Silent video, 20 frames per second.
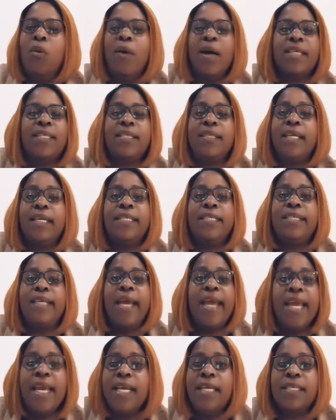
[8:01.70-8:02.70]
what's the
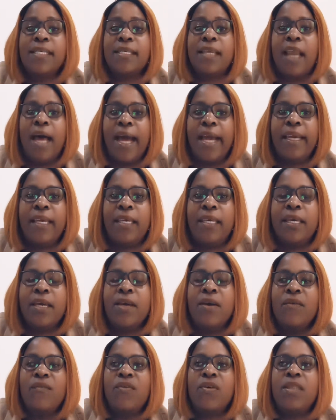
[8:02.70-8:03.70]
day is like
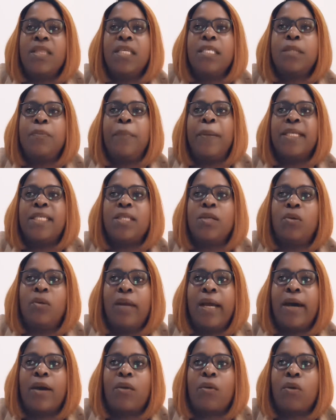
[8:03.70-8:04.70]
for this
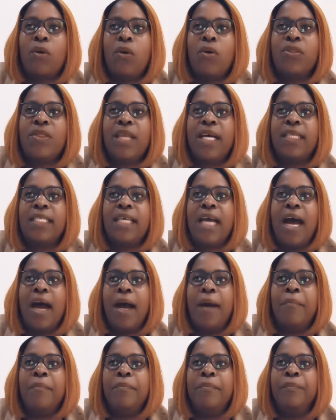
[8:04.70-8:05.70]
particular role that
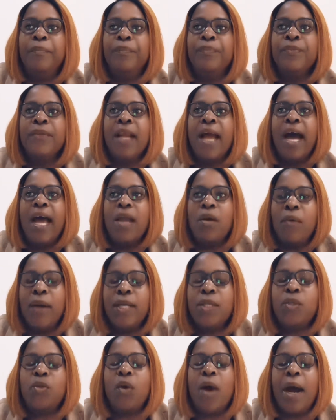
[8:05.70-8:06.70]
I
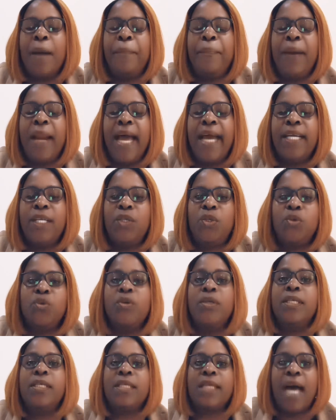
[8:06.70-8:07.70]
want to apply
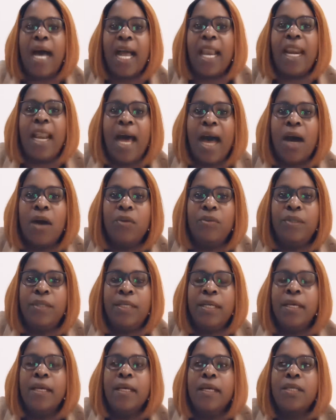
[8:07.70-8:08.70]
to. It's
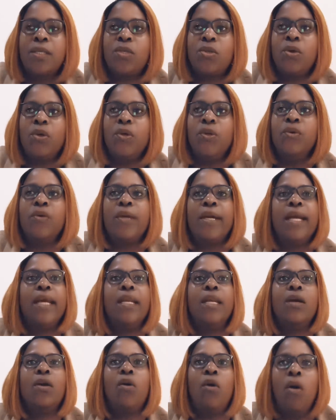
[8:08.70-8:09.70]
allowed. So you
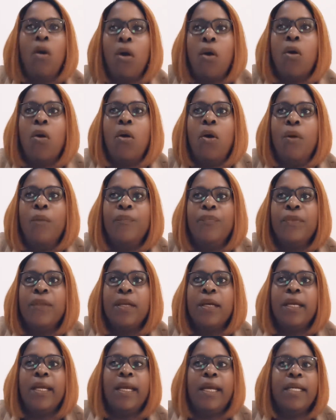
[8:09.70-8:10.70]
can call,
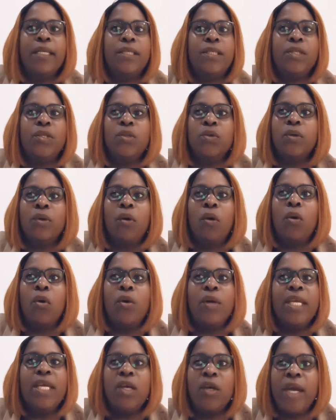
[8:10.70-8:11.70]
and
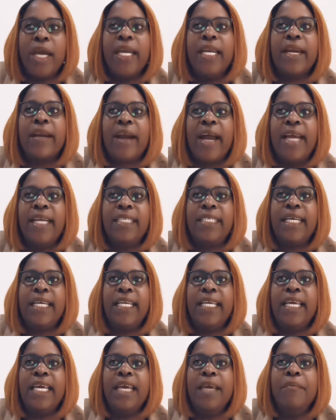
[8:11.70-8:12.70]
or you can write
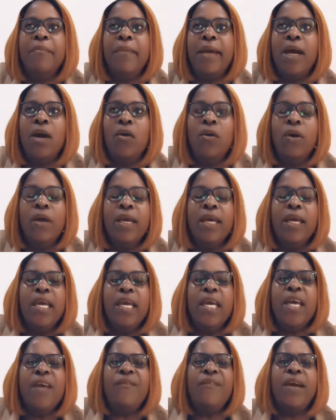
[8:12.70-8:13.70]
an email.
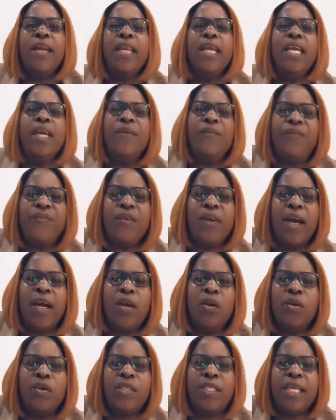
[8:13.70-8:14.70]
Even if you
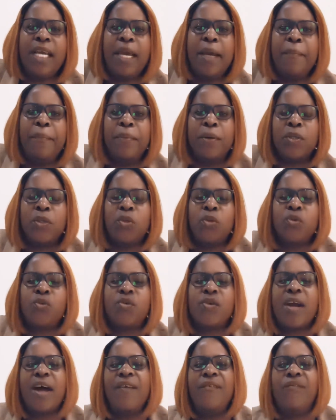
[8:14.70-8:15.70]
are not able to
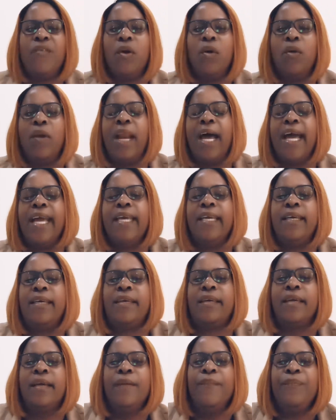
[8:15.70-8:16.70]
travel,
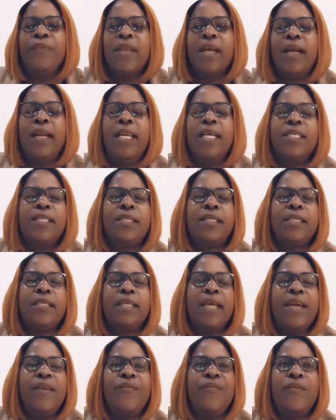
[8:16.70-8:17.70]
like let's
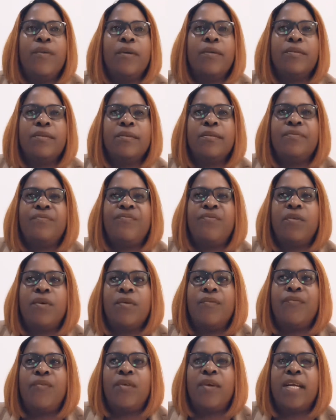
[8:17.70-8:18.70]
say
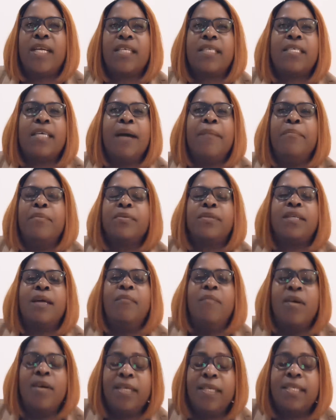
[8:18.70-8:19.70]
for example,
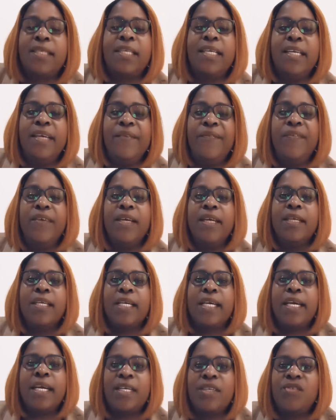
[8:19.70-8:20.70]
someone is living
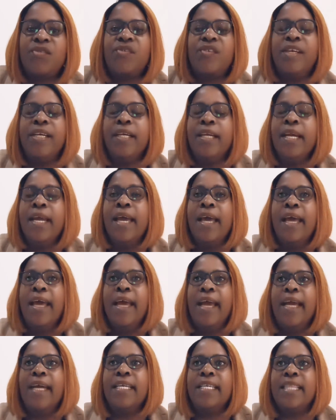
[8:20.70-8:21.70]
in catering
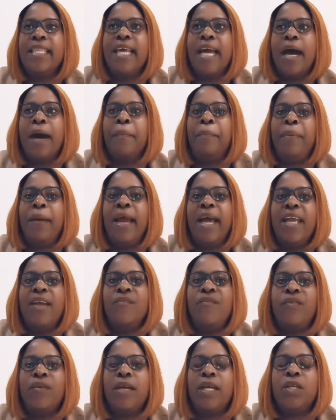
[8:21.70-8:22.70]
and they are
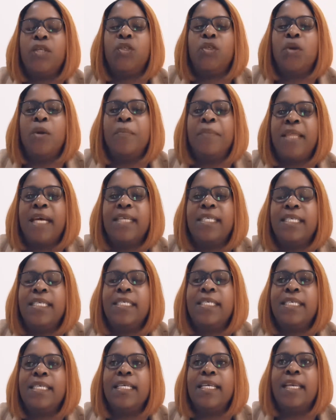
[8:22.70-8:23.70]
applying for a job that
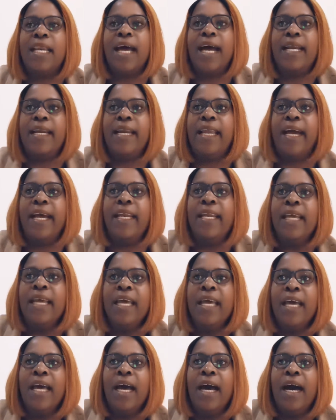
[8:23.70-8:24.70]
is in London,
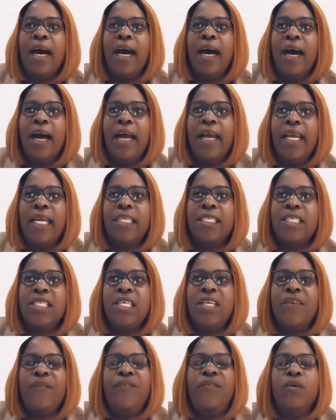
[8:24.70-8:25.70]
and
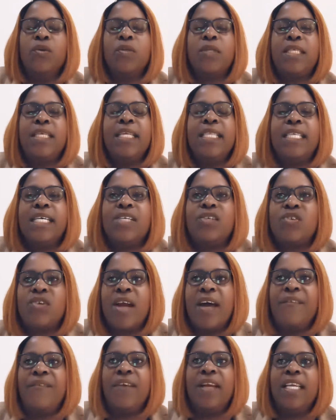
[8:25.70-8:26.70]
if you see the
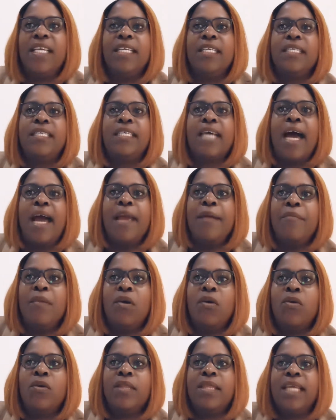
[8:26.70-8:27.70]
traveling time
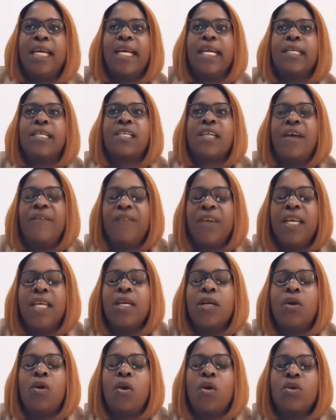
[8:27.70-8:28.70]
or the
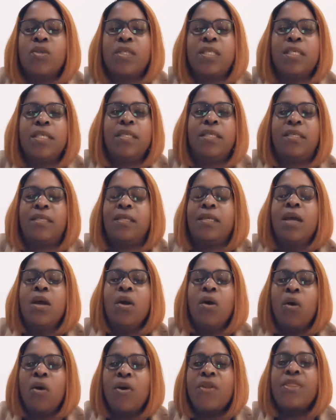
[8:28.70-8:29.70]
traveling cost is
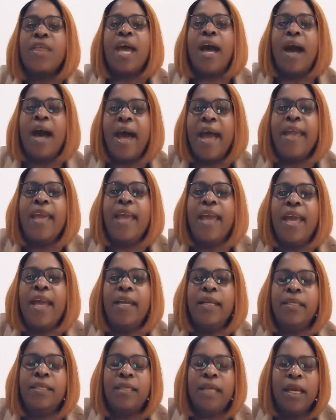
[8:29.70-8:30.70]
on the high
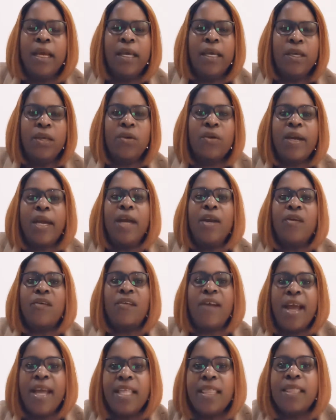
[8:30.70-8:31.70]
end, you can
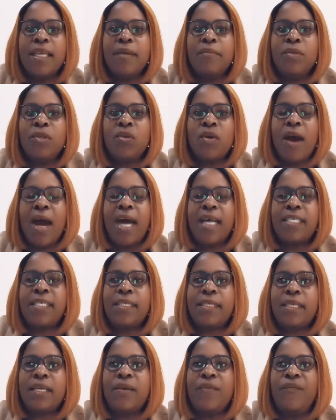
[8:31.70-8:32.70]
write them to
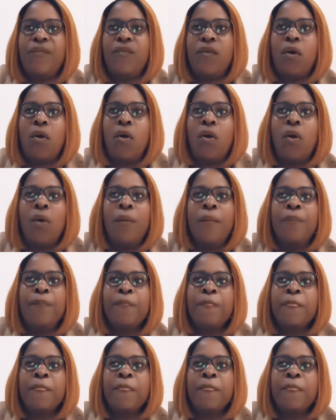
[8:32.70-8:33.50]
ask for